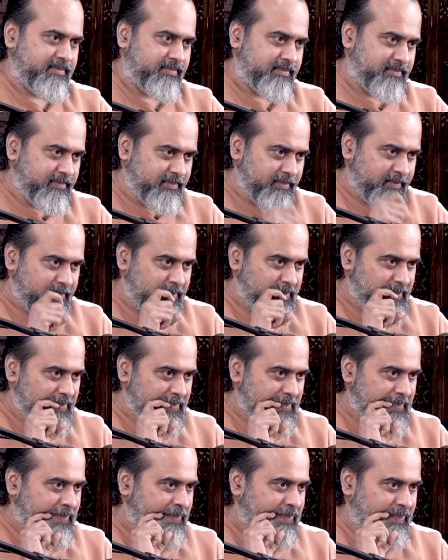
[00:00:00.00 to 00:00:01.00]
Hmm?
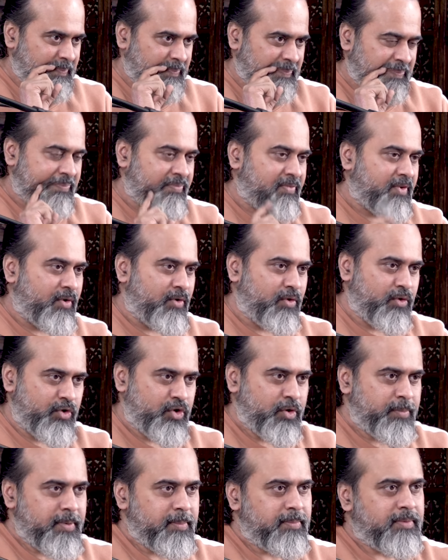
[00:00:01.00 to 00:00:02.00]
Go
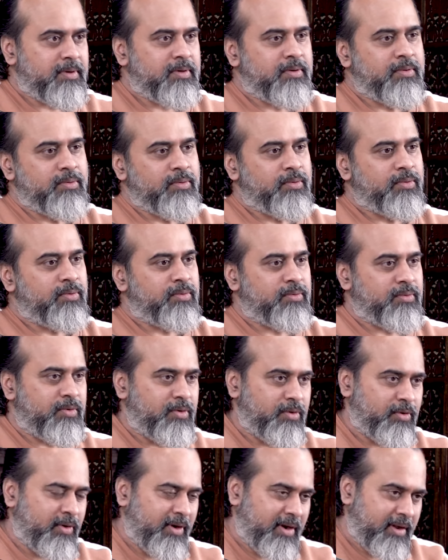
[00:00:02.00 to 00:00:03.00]
to people who
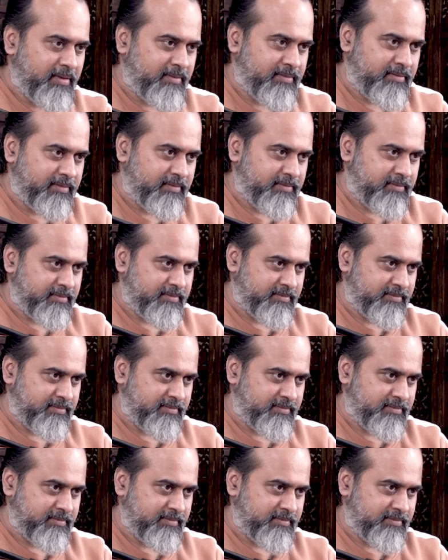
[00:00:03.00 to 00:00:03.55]
know love